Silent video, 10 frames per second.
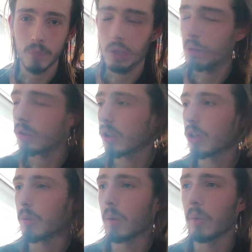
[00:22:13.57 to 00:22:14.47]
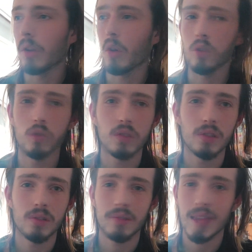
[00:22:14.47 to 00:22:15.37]
You can come up with
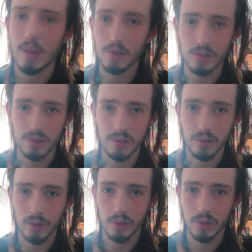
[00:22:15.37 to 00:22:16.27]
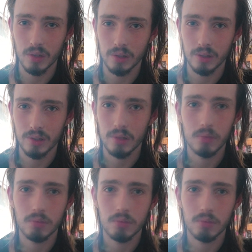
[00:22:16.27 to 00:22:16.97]
hundreds, thousands of those songs,